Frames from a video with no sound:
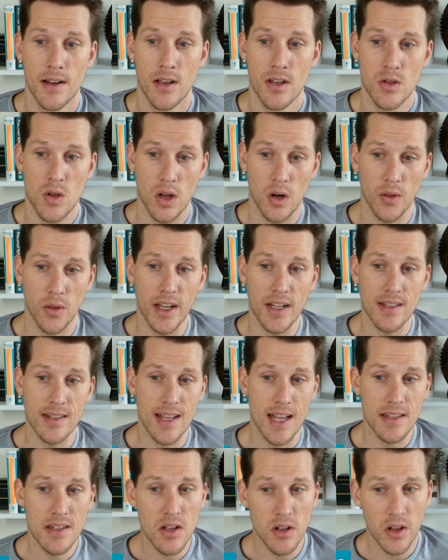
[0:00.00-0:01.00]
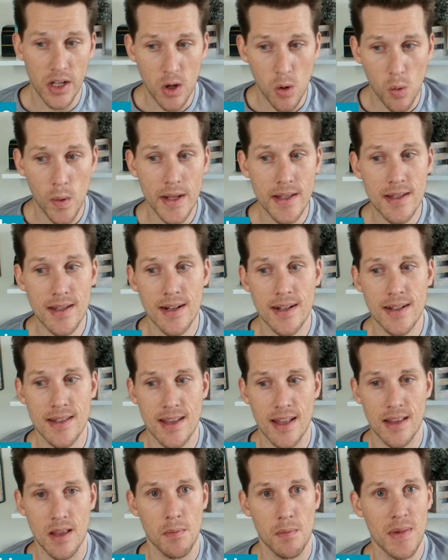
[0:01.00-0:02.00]
So I don't think it's necessarily coincidence
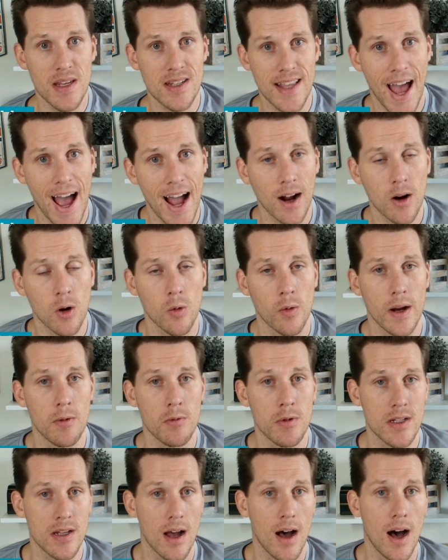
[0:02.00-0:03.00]
that the missed tackle rate was